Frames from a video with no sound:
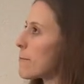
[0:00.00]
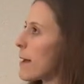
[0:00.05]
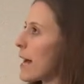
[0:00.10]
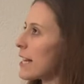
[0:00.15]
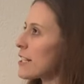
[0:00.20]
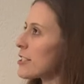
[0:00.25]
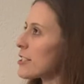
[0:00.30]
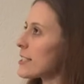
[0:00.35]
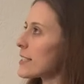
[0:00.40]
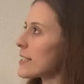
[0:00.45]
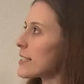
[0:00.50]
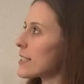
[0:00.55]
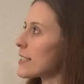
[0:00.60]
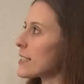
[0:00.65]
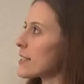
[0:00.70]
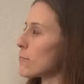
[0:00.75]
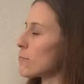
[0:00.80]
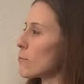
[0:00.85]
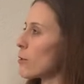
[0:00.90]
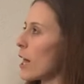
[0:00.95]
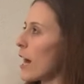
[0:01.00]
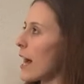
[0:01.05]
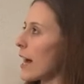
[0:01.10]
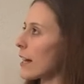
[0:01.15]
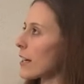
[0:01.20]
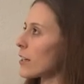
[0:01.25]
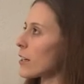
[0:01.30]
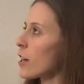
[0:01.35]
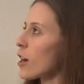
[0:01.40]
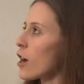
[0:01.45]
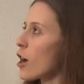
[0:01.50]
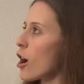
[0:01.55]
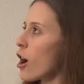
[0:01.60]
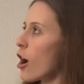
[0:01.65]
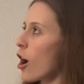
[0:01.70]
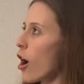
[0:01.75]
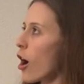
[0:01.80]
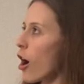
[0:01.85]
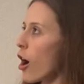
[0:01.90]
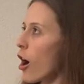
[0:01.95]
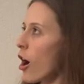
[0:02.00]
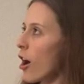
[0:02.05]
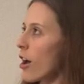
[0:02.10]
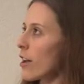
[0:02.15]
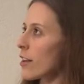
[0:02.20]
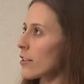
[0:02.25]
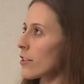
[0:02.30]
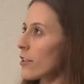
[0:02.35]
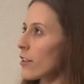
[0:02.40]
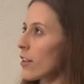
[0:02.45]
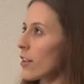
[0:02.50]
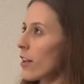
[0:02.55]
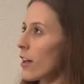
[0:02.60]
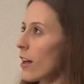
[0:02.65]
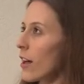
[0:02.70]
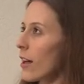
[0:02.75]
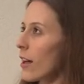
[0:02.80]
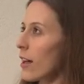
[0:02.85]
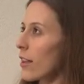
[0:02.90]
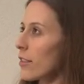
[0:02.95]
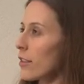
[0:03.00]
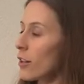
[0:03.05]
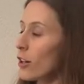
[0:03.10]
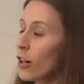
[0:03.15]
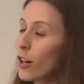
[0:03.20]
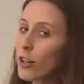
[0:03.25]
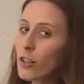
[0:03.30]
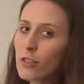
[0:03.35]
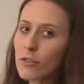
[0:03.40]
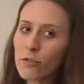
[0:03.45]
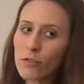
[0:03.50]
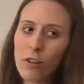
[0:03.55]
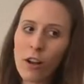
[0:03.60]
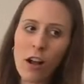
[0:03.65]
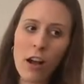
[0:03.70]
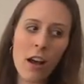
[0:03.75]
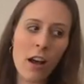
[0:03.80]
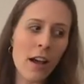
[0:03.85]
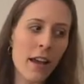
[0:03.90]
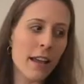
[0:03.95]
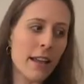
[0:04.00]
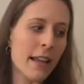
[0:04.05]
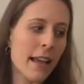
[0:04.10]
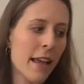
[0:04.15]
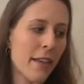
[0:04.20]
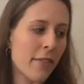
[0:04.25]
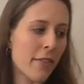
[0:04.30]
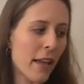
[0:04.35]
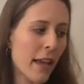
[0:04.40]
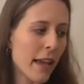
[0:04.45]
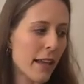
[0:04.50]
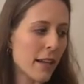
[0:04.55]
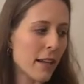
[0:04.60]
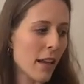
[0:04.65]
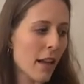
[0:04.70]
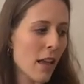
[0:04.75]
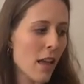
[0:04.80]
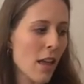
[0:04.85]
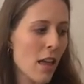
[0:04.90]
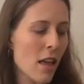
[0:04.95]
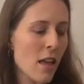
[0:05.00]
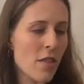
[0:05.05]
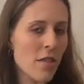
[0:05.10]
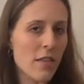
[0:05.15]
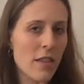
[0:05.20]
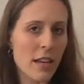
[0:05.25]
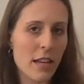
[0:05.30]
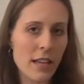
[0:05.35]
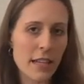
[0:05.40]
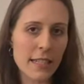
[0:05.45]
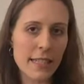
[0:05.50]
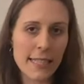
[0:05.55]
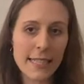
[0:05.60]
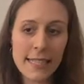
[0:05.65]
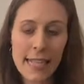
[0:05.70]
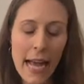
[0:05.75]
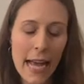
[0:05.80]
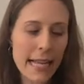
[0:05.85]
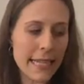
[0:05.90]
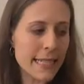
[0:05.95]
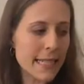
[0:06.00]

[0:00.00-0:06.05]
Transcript: matches the black on uh, the curtain rod, and then the side